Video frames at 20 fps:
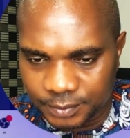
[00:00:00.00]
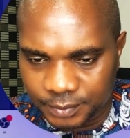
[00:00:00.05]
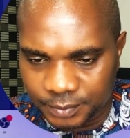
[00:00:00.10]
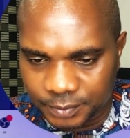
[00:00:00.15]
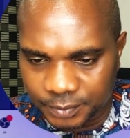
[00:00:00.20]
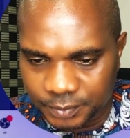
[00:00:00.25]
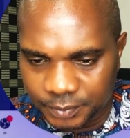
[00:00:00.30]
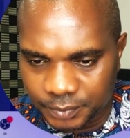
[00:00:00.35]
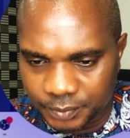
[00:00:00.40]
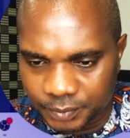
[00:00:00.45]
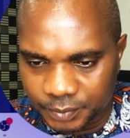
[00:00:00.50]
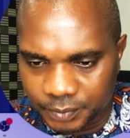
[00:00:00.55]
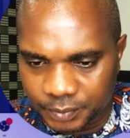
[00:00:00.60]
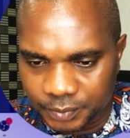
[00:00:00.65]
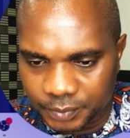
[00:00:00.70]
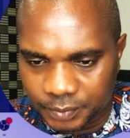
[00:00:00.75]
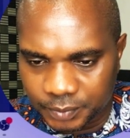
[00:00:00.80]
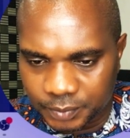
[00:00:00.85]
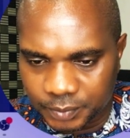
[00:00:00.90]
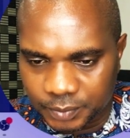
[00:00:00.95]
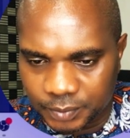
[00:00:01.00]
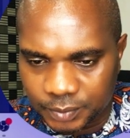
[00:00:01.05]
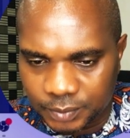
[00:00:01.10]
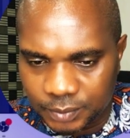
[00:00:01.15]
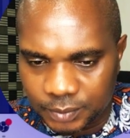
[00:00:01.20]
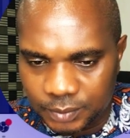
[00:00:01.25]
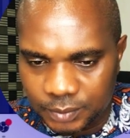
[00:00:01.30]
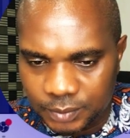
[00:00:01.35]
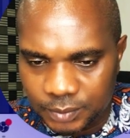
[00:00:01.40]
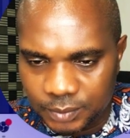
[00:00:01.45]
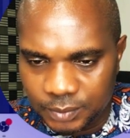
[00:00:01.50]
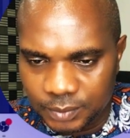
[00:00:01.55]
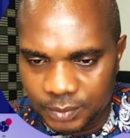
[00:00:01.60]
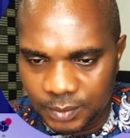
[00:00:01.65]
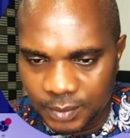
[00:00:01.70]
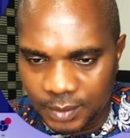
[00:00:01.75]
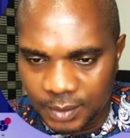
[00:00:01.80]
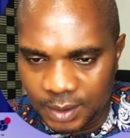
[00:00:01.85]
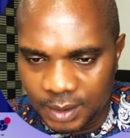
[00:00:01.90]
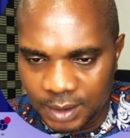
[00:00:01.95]

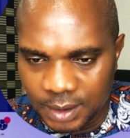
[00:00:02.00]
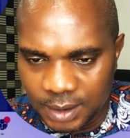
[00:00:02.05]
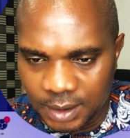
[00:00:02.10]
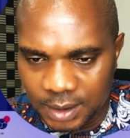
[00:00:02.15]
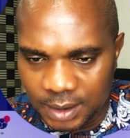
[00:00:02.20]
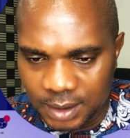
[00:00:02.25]
[no speech]